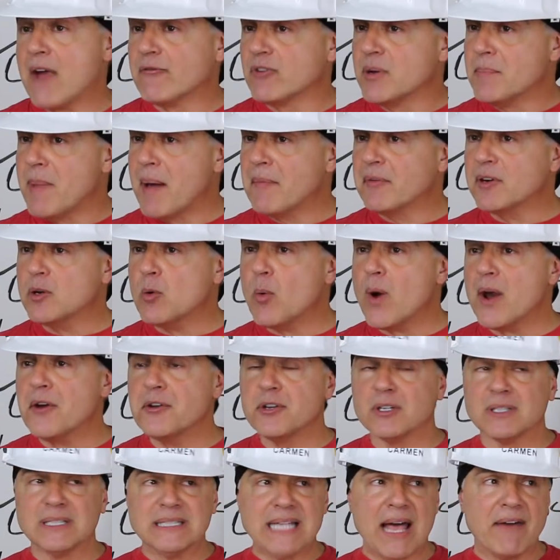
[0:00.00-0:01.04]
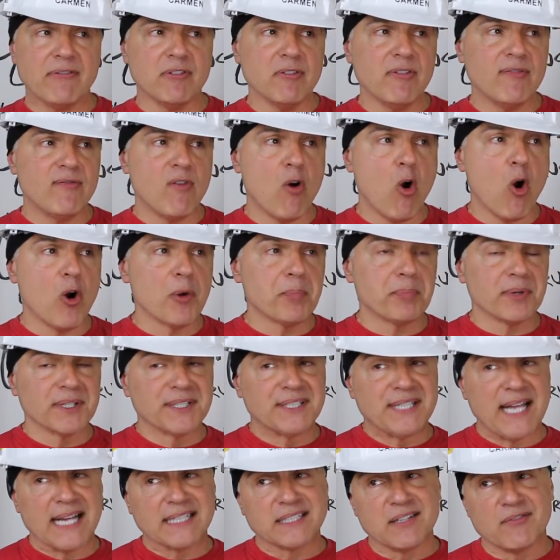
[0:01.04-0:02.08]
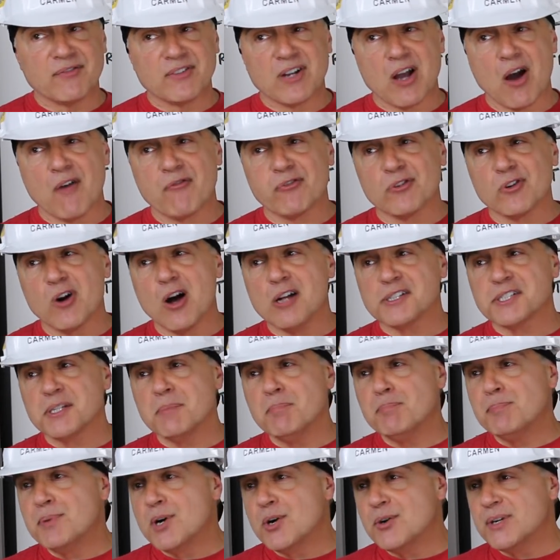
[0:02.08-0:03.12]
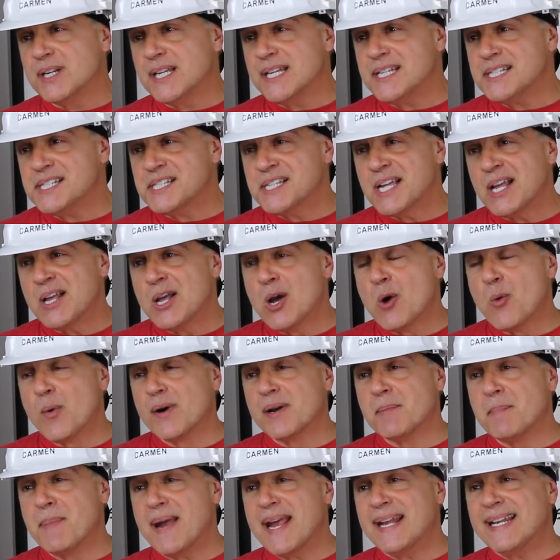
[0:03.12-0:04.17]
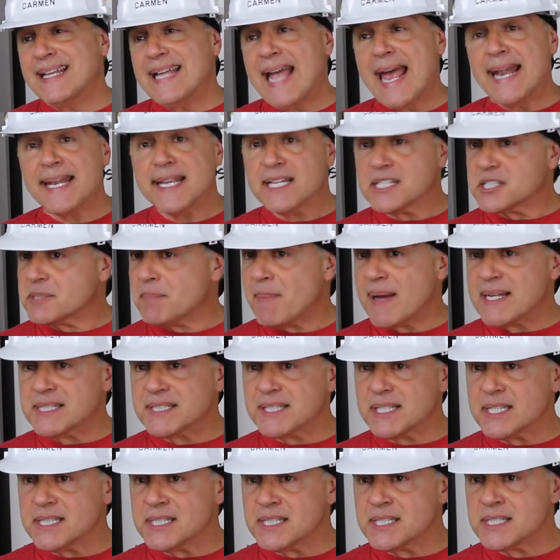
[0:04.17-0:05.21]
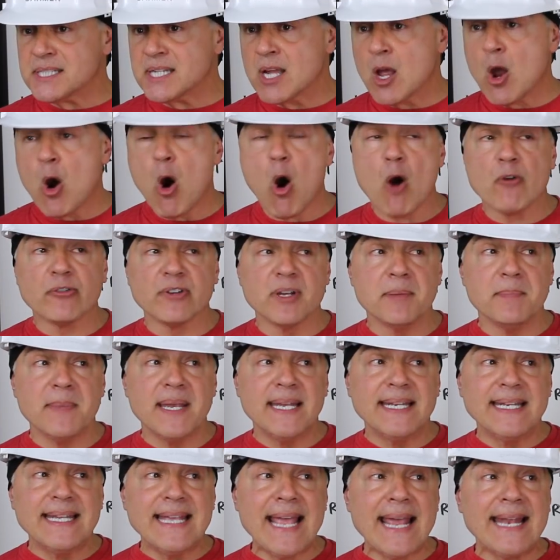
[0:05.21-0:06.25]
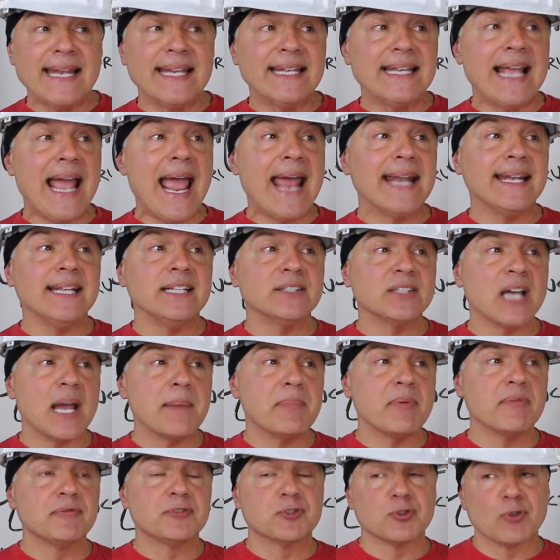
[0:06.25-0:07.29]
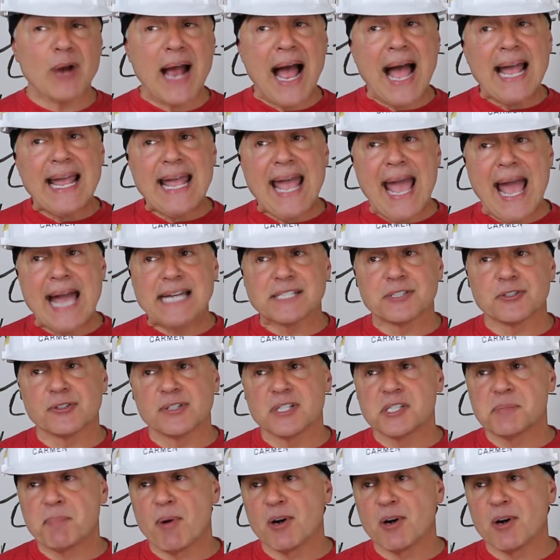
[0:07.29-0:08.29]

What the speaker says: And remember to wear your level 4 protective coveralls and booties when abating any asbestos or remediating any type of dry hazardous